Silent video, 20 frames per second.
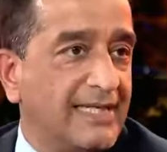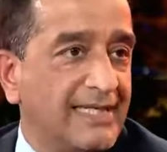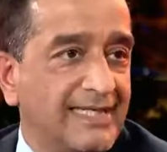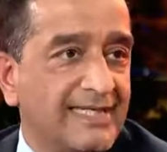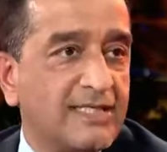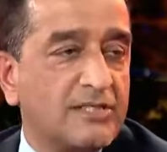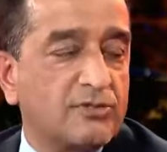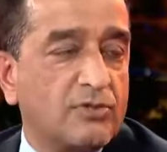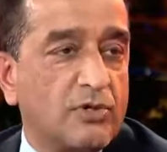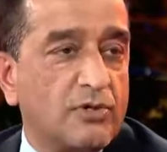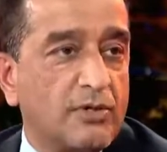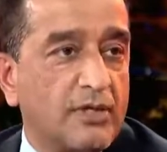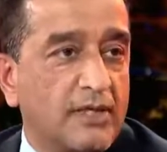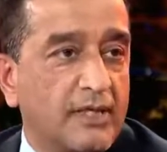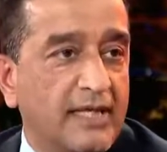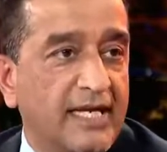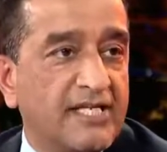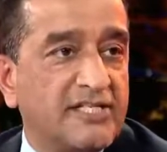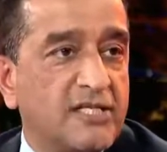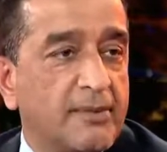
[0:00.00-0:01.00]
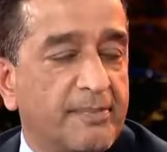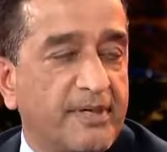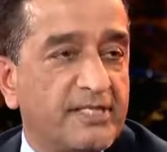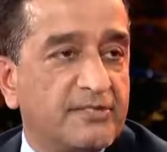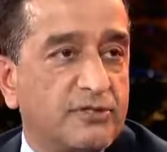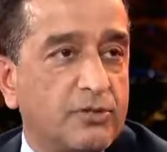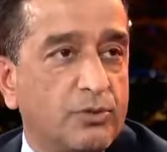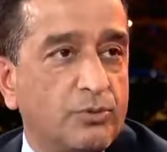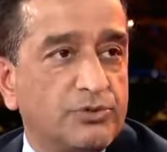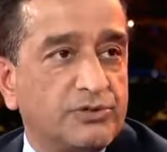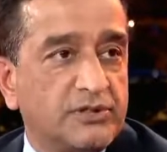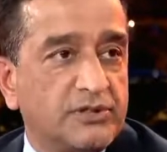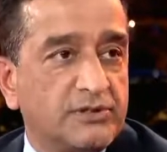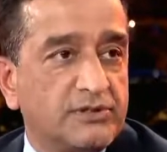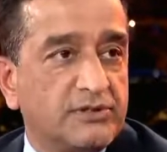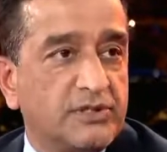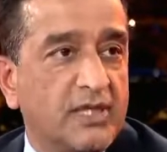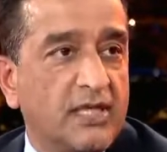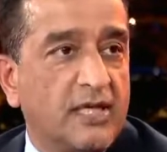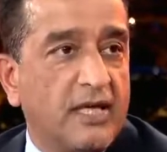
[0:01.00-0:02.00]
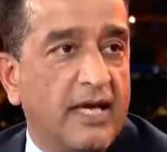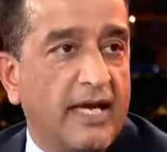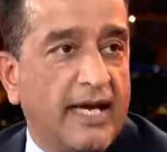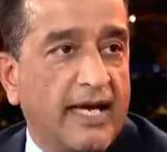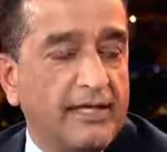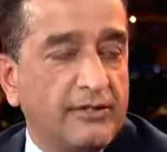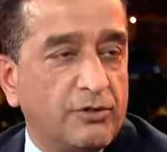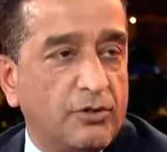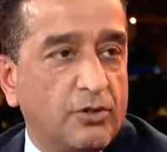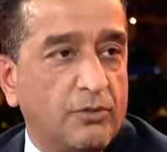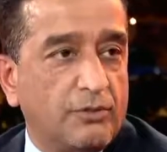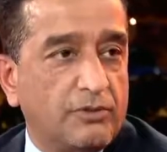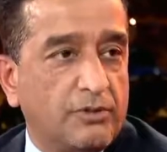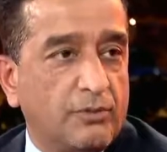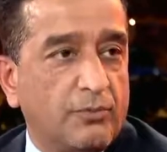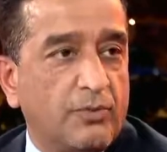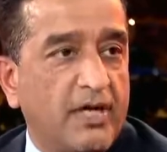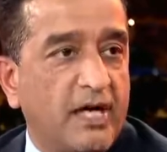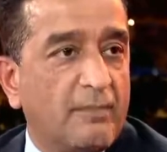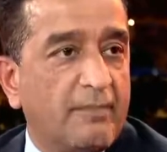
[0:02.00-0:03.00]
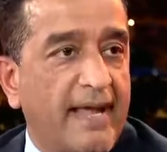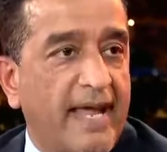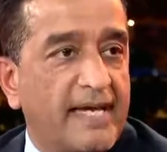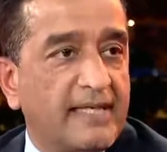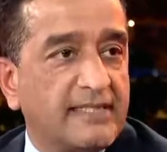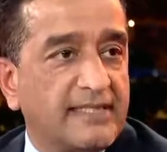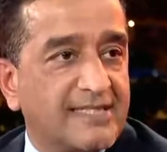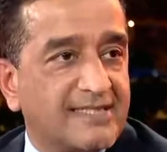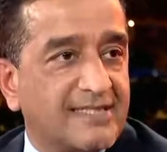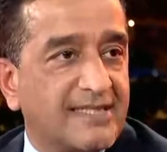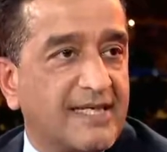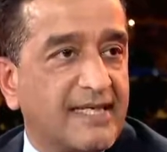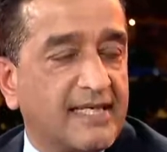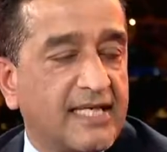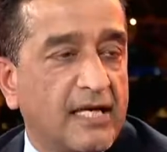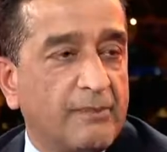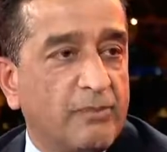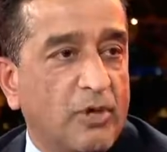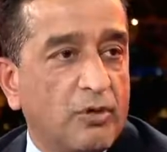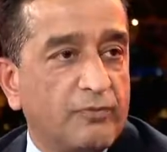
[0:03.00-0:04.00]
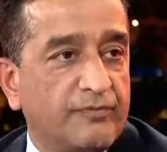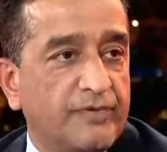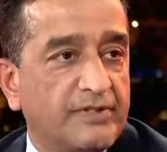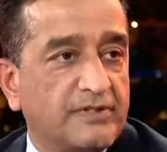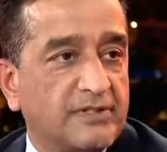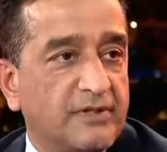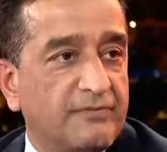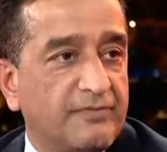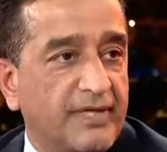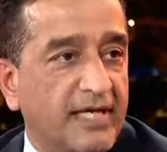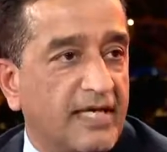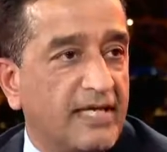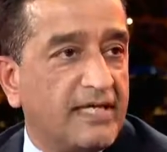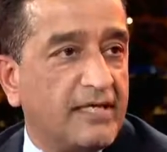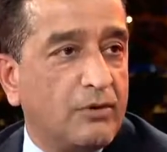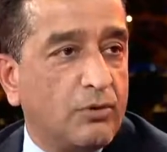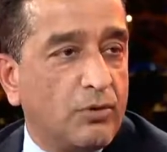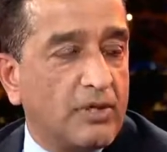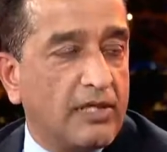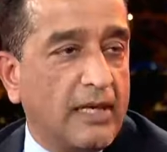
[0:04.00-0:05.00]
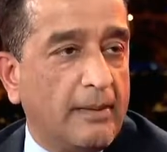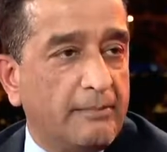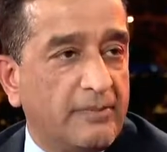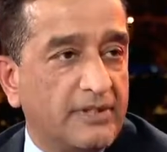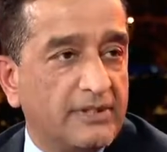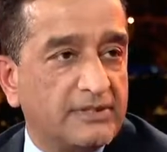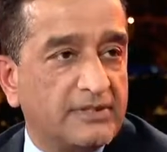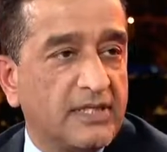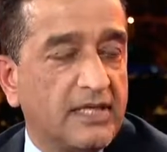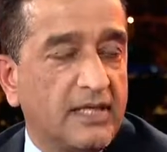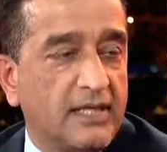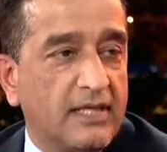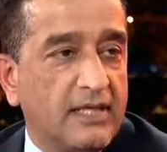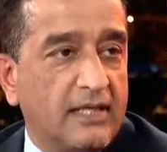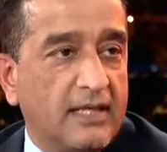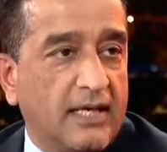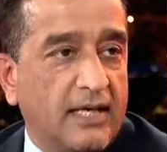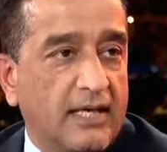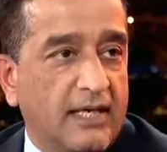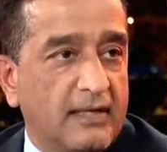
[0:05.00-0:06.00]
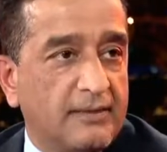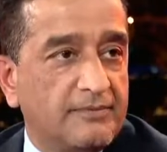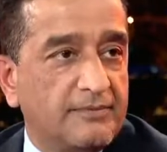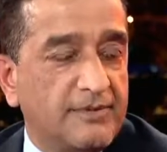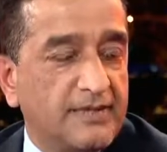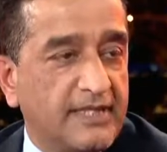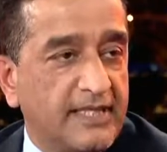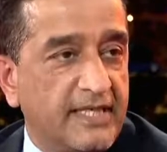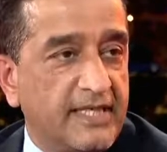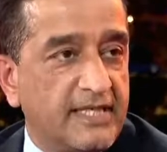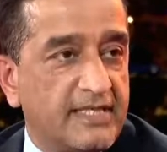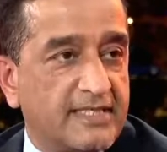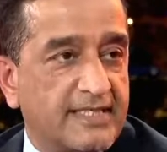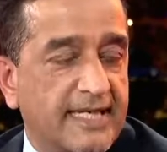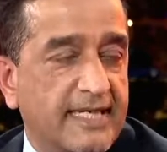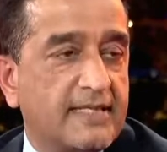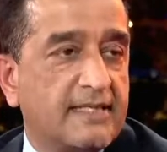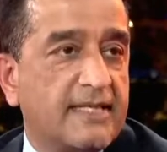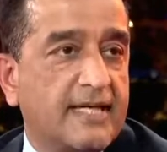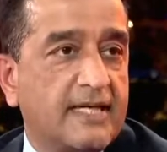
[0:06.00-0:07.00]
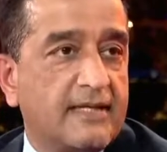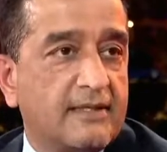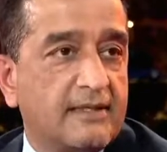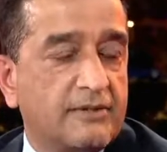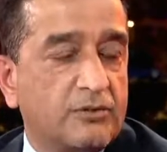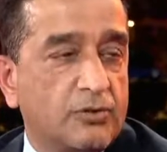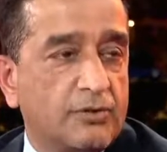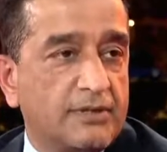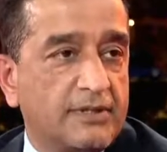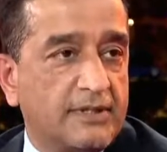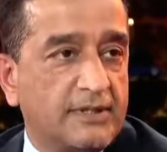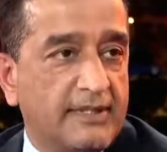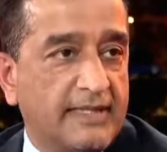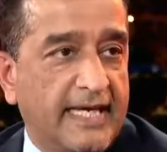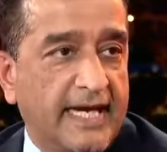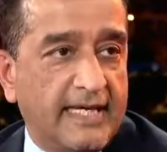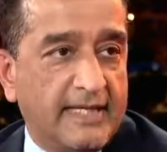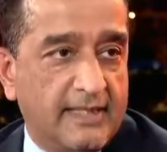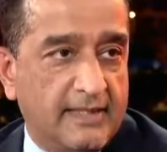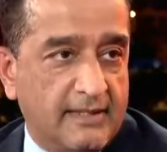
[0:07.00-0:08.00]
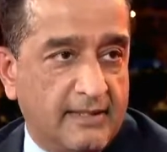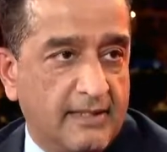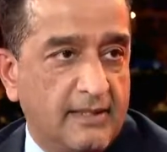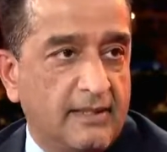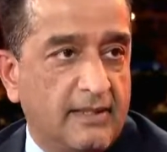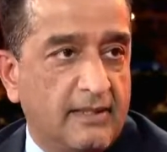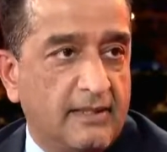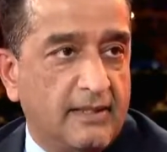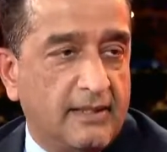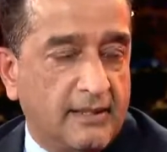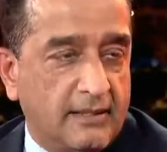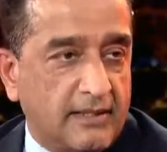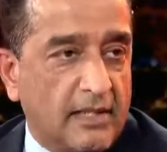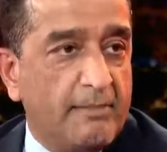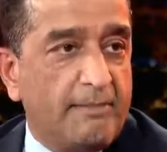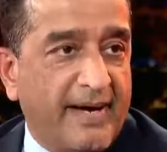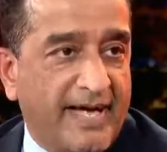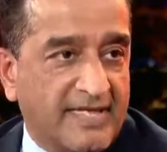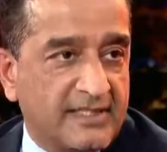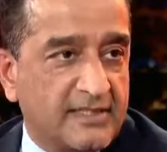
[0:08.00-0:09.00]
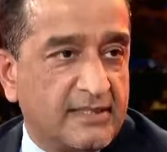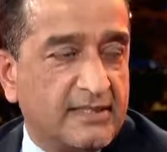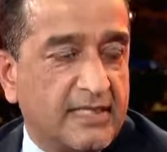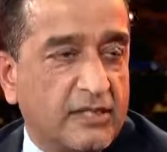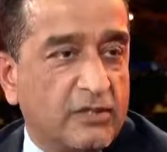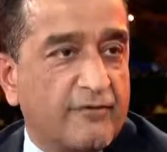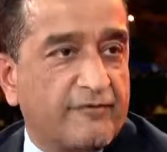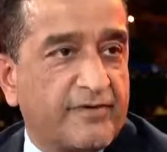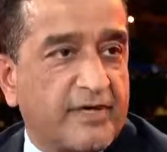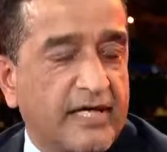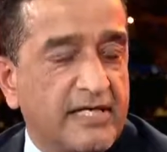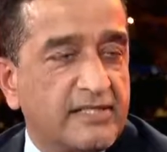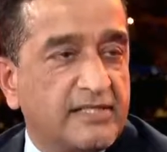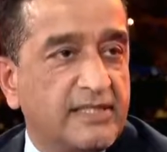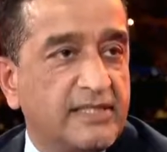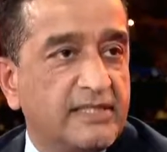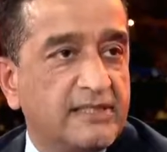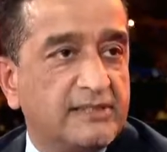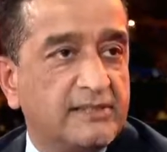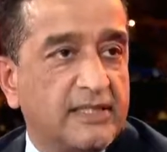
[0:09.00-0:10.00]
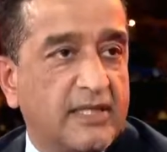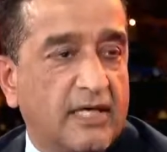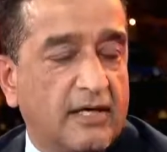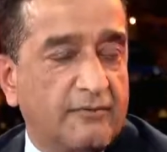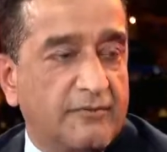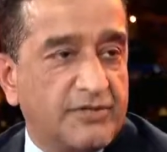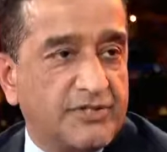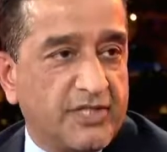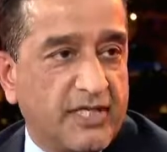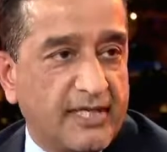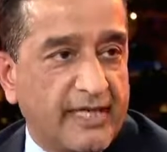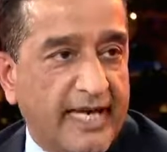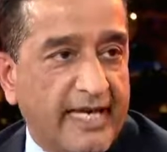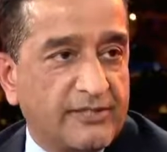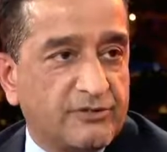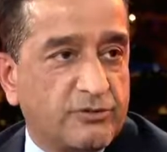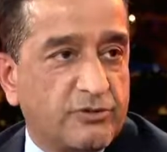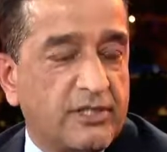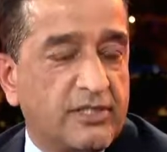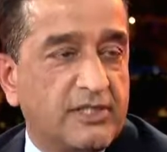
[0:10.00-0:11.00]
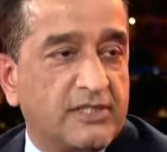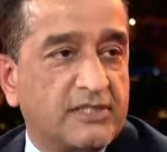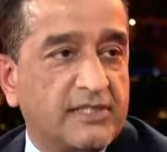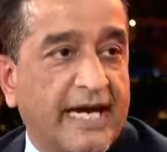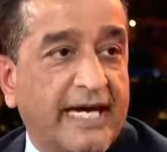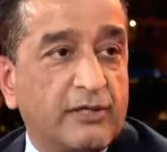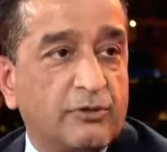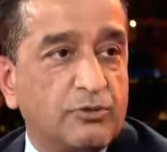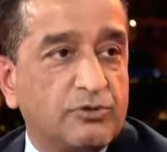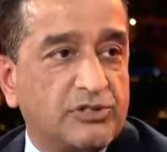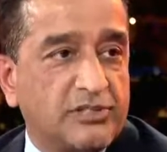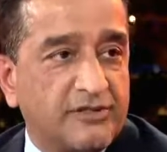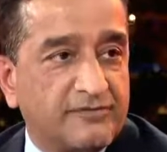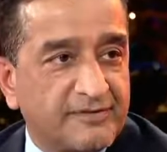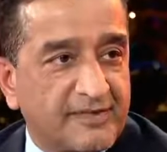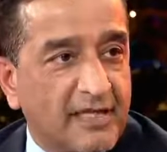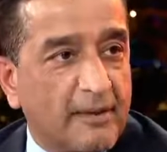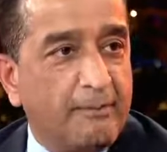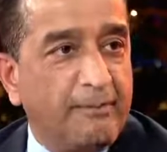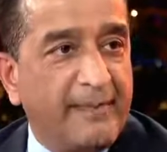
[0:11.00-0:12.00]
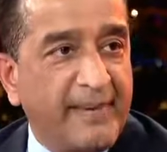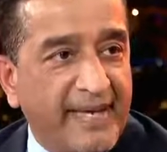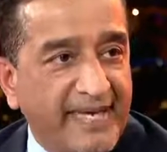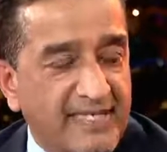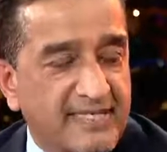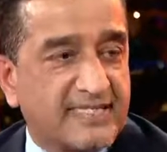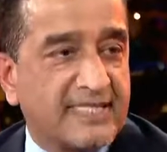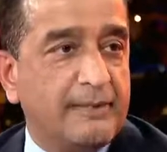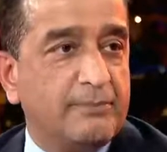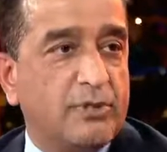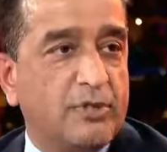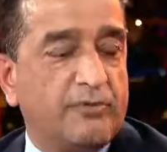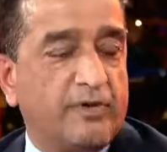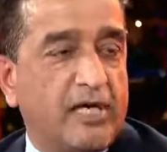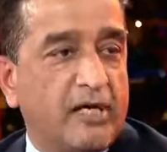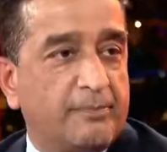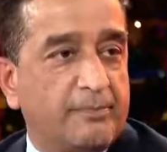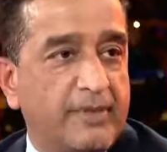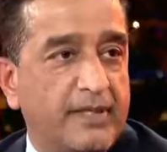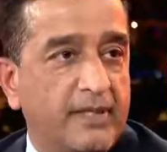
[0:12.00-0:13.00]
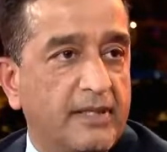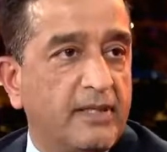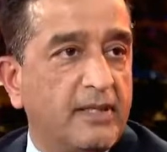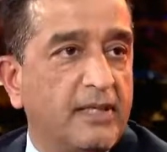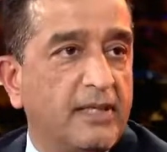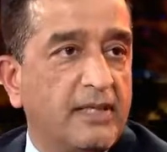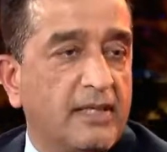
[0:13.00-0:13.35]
leaders on nature-based solutions. And you know, the World Bank yesterday came out with some really good numbers. They said that, you know, they had a comparison done of countries which are actually trying to shift their mainstream development